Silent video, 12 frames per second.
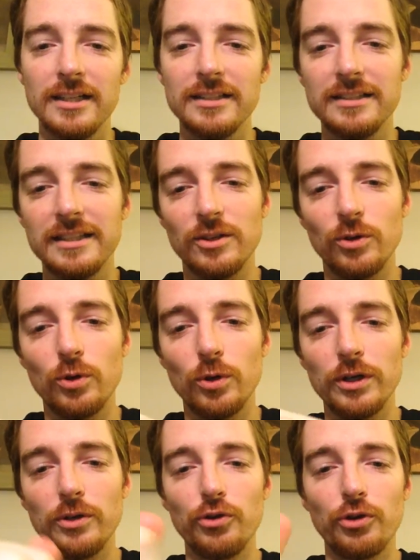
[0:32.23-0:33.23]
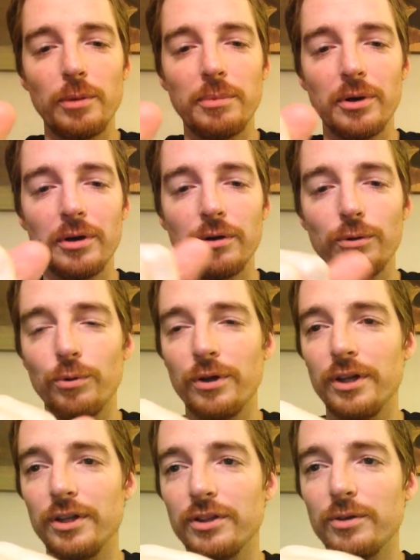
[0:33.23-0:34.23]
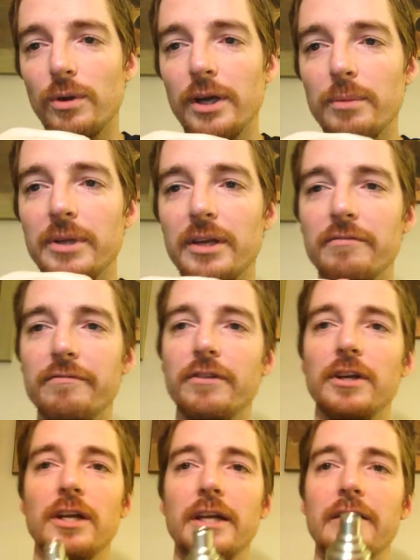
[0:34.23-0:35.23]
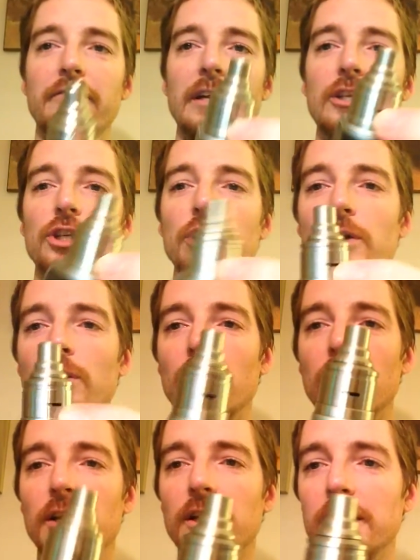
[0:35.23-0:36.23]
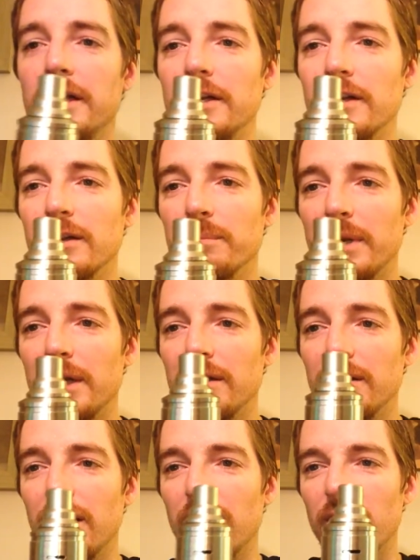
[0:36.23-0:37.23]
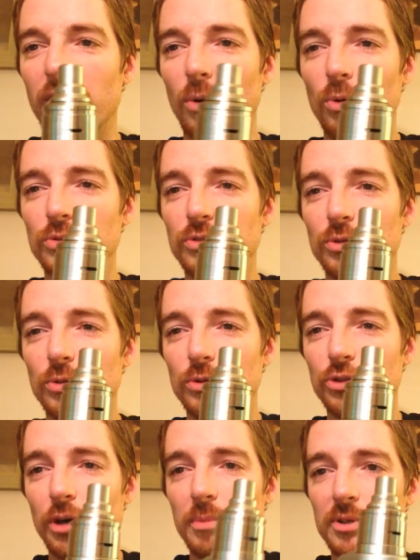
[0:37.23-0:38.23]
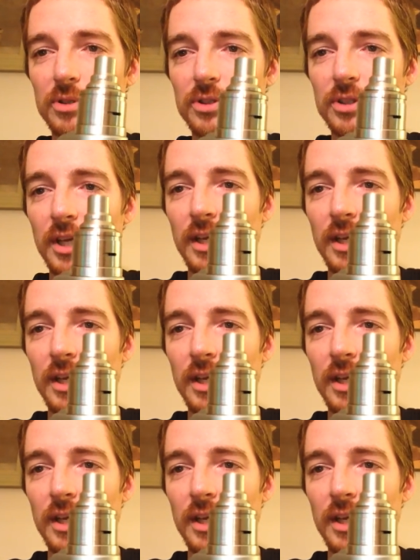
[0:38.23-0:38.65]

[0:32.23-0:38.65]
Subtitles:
single coil dripper with quite a bit of innovation going on here compared to a lot of the old school drippers,